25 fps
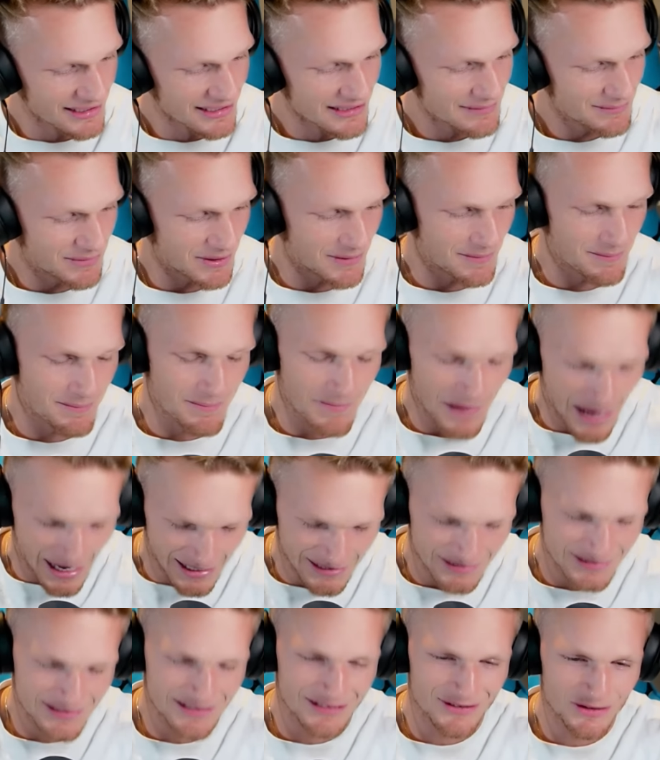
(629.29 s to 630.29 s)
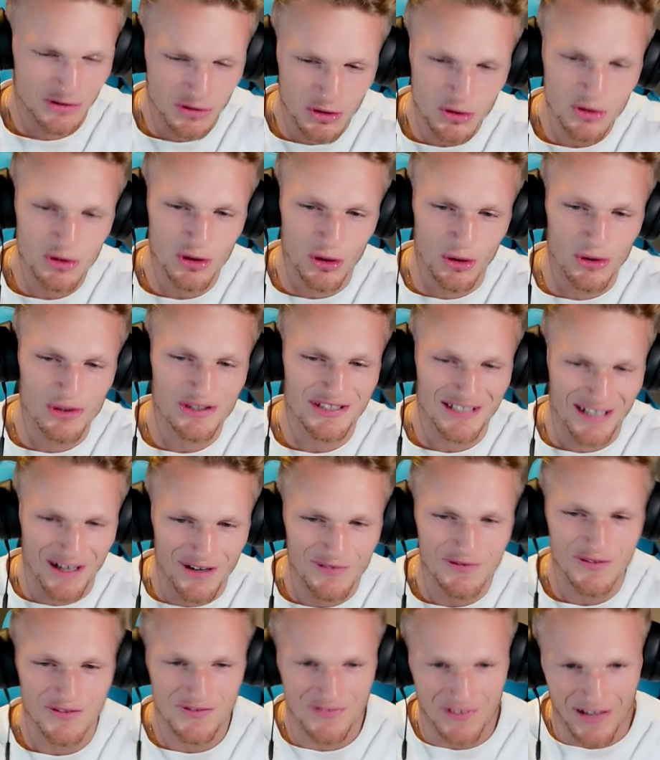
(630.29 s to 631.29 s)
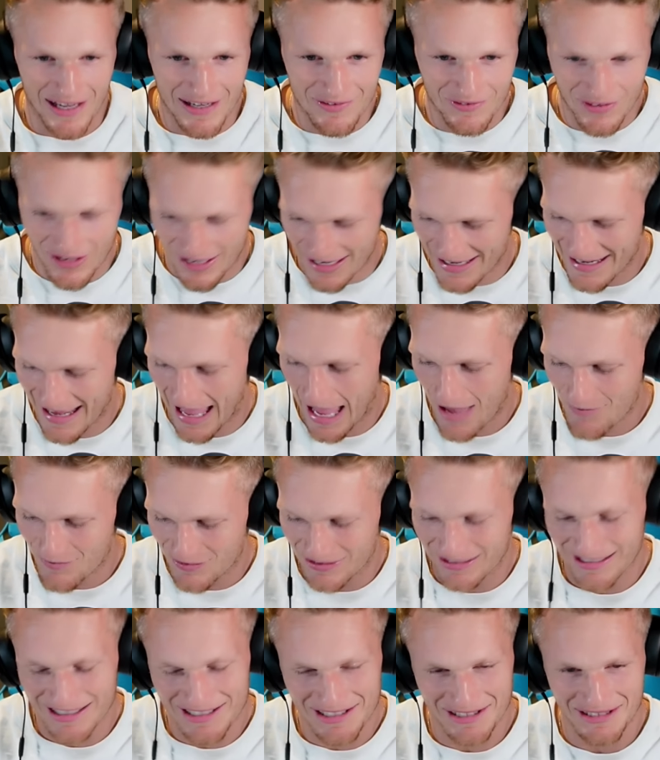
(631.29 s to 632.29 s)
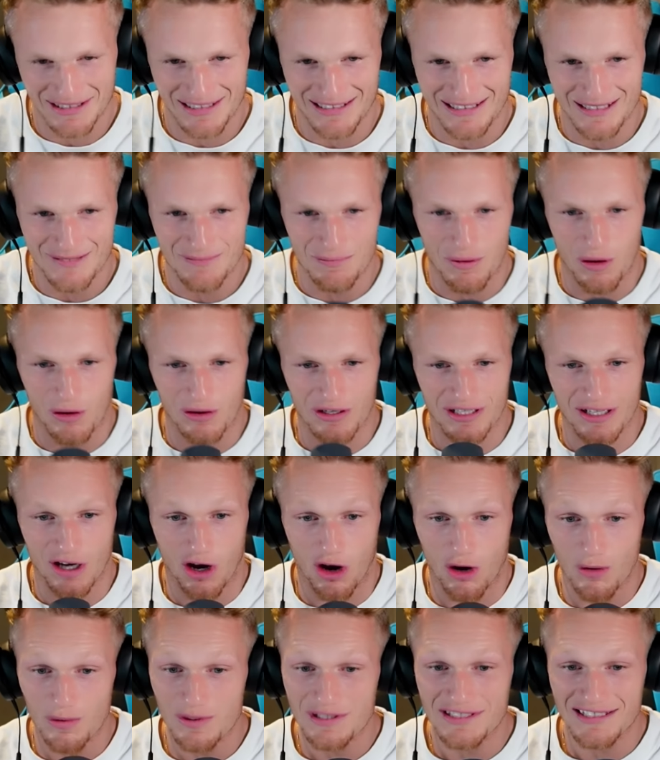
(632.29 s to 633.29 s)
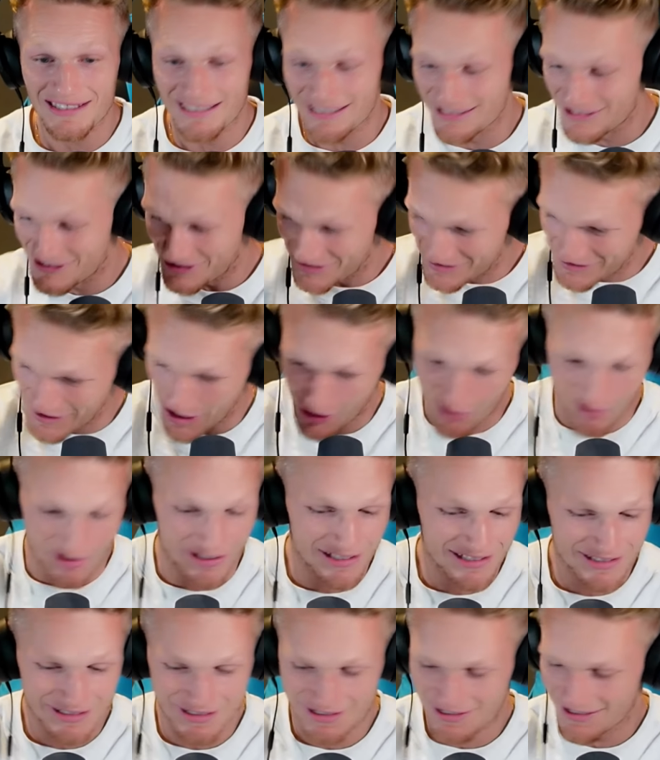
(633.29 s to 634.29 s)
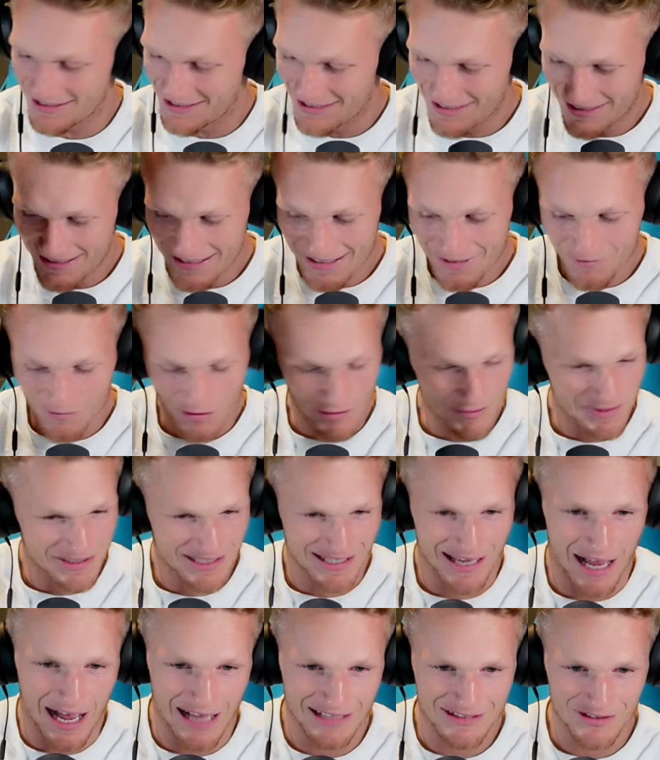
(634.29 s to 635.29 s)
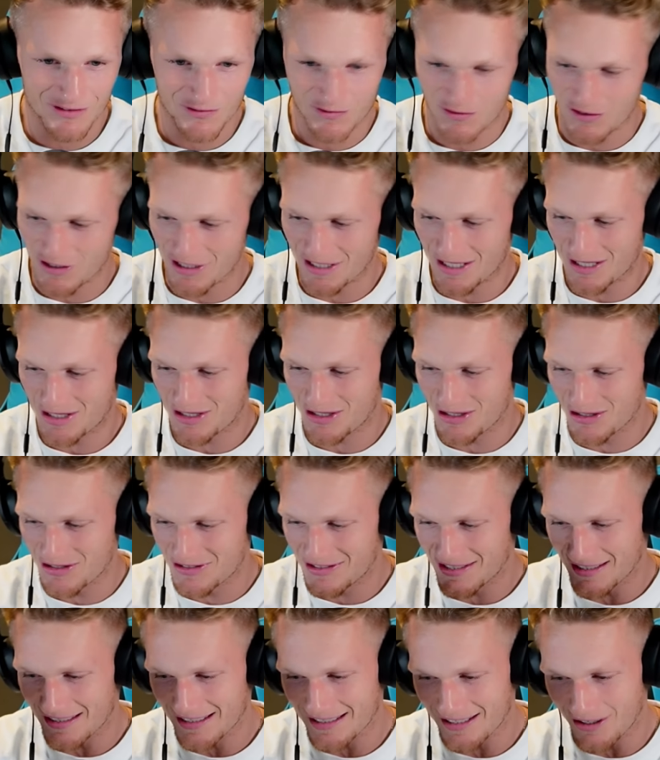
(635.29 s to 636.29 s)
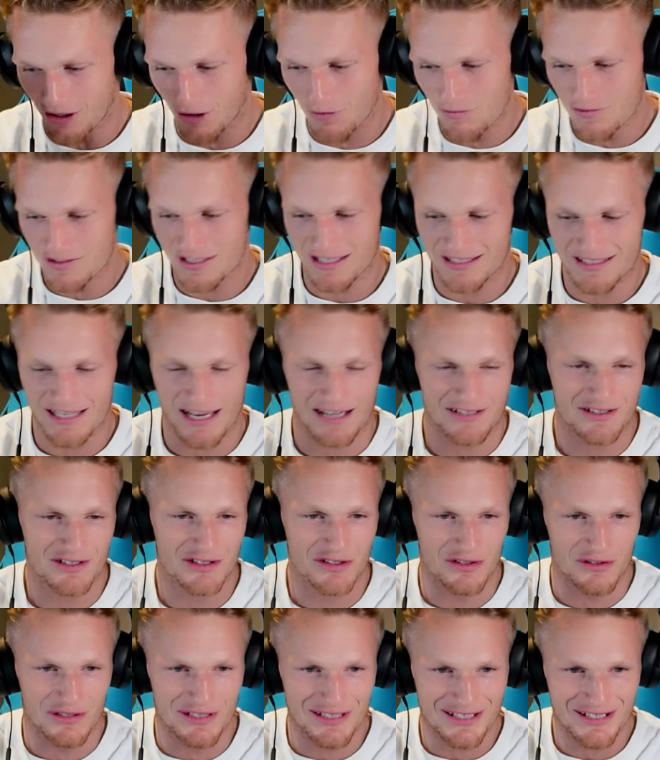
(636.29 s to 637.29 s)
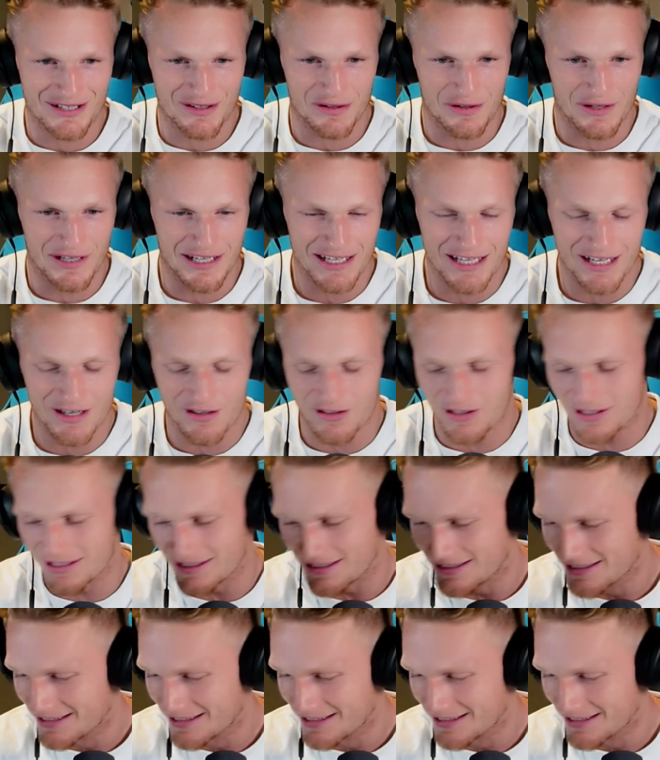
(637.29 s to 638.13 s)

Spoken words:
But, mate, do yourself a favour and have a listen to this potty. I was in hysterics from start to finish because he obviously touches on his career and